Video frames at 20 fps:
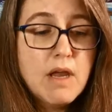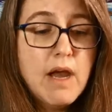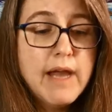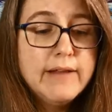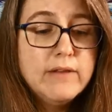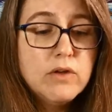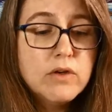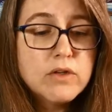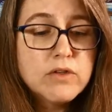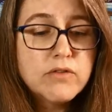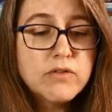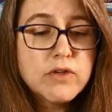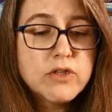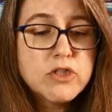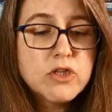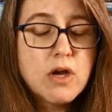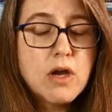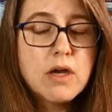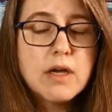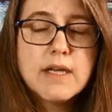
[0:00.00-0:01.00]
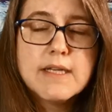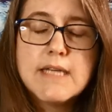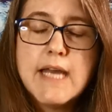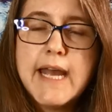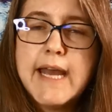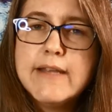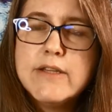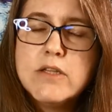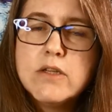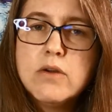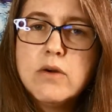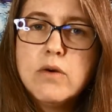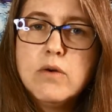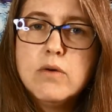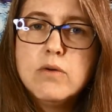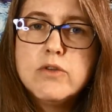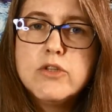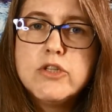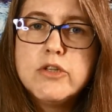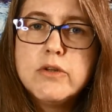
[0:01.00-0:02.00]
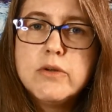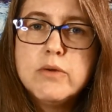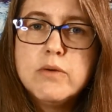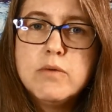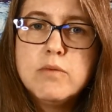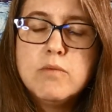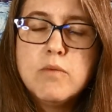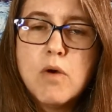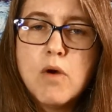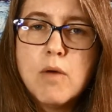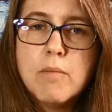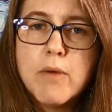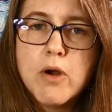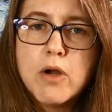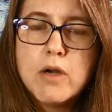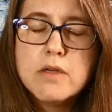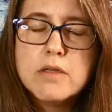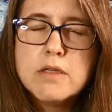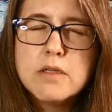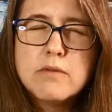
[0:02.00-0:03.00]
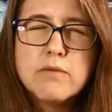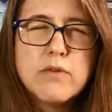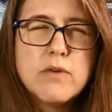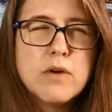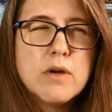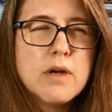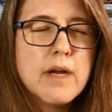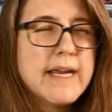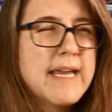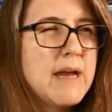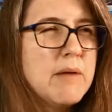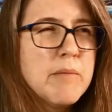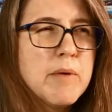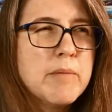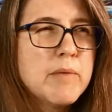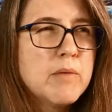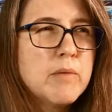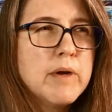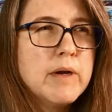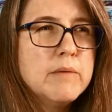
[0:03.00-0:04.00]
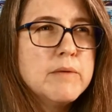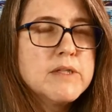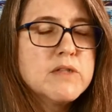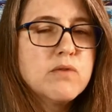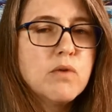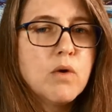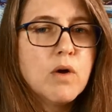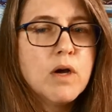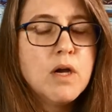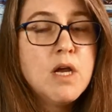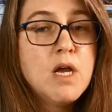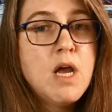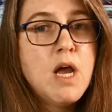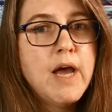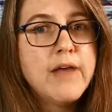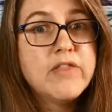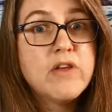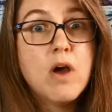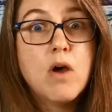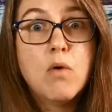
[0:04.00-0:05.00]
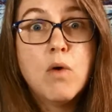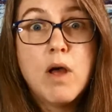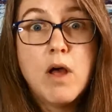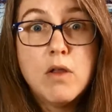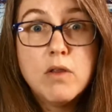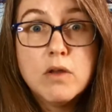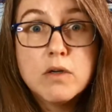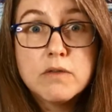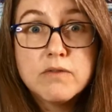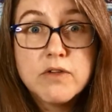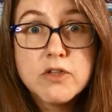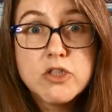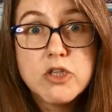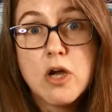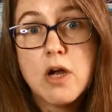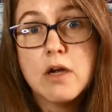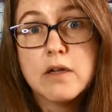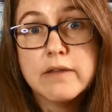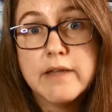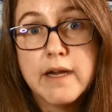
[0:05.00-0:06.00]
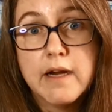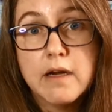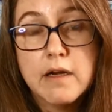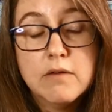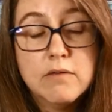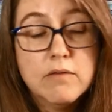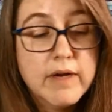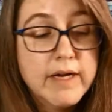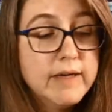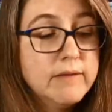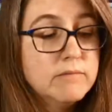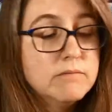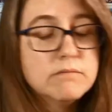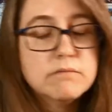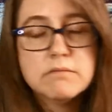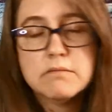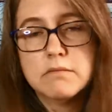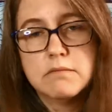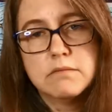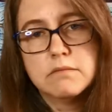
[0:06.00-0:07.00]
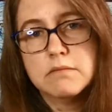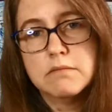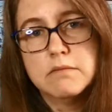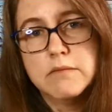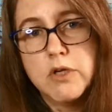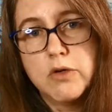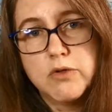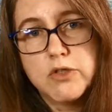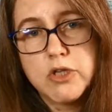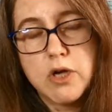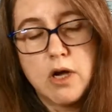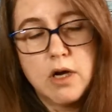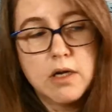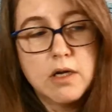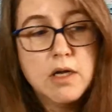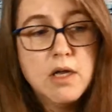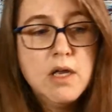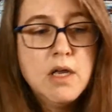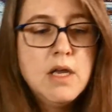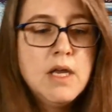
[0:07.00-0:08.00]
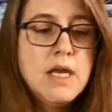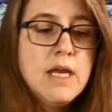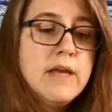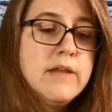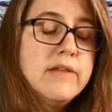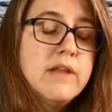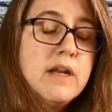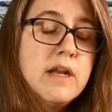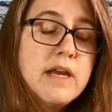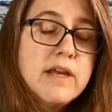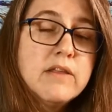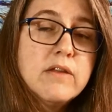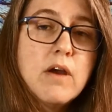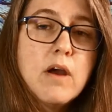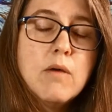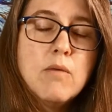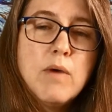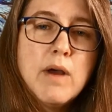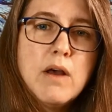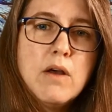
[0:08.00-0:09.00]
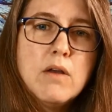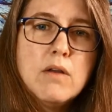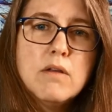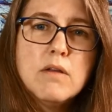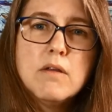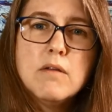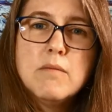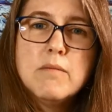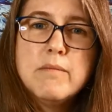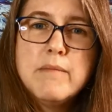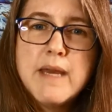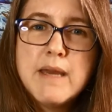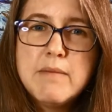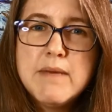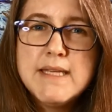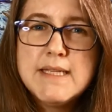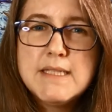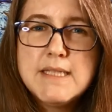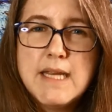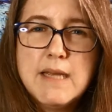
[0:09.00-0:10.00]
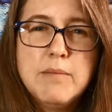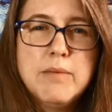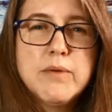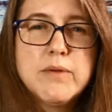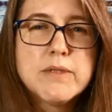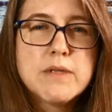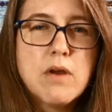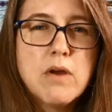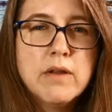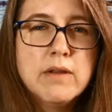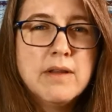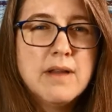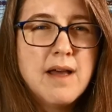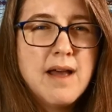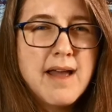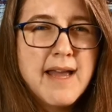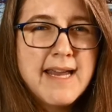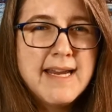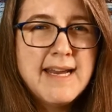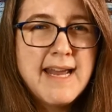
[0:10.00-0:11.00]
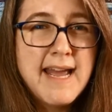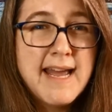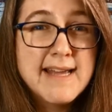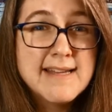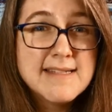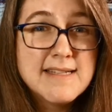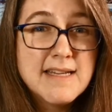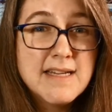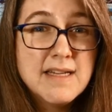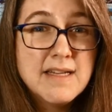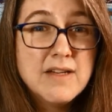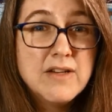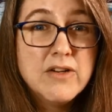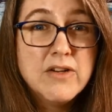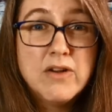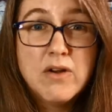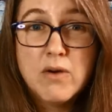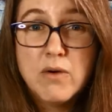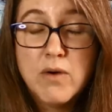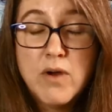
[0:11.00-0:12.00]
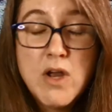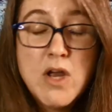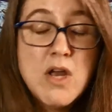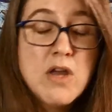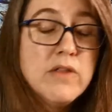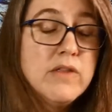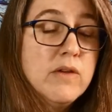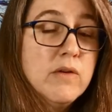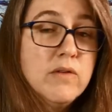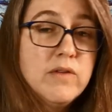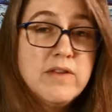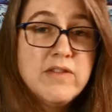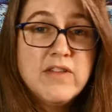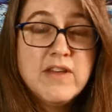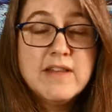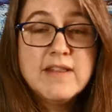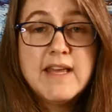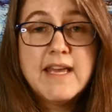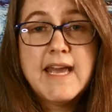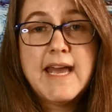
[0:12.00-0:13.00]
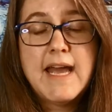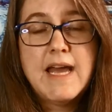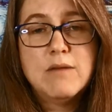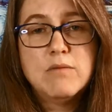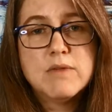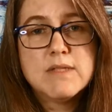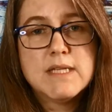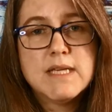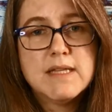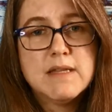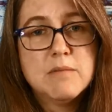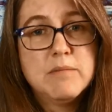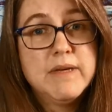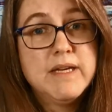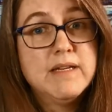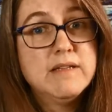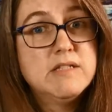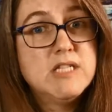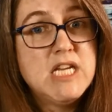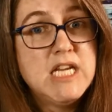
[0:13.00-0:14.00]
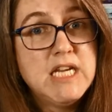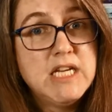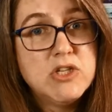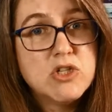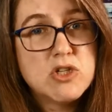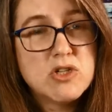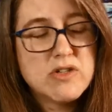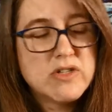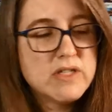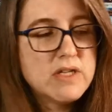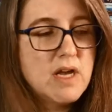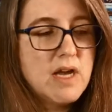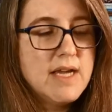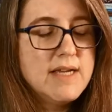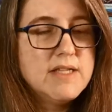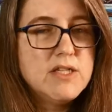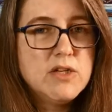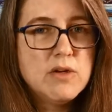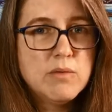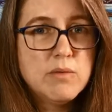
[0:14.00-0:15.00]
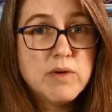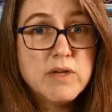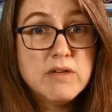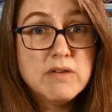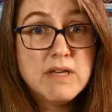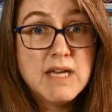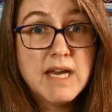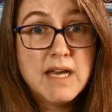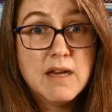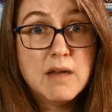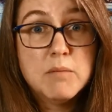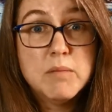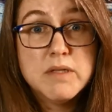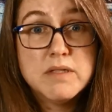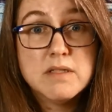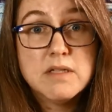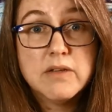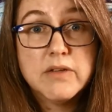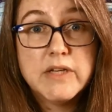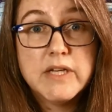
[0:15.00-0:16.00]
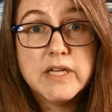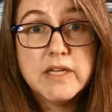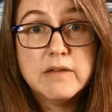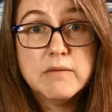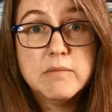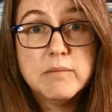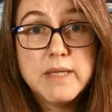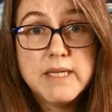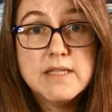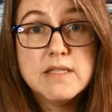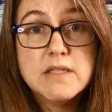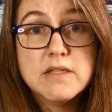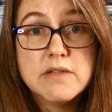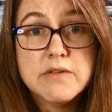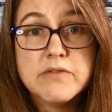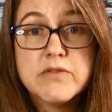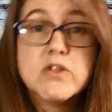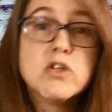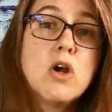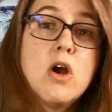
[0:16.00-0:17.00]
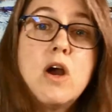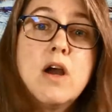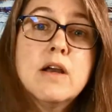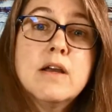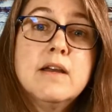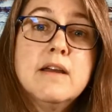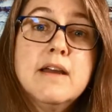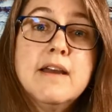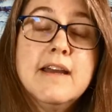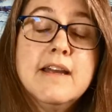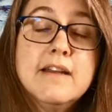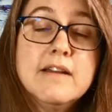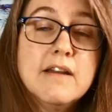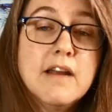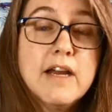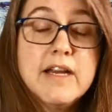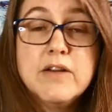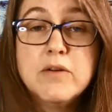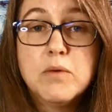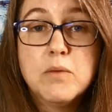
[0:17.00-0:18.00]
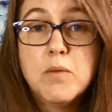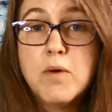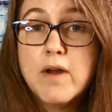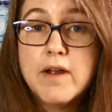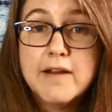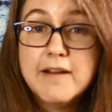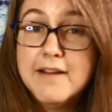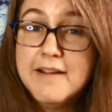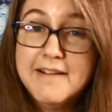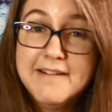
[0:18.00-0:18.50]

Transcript: I looked for chalk because I had to go to Walmart for, I can't remember what it was for. I thought, well, I'll look for chalk there, right? No chalk. Then I thought, well, maybe Staples Online has it. No, the only thing they had was like the big teacher size, you know, where you get a bazillion pieces of chalk and I don't want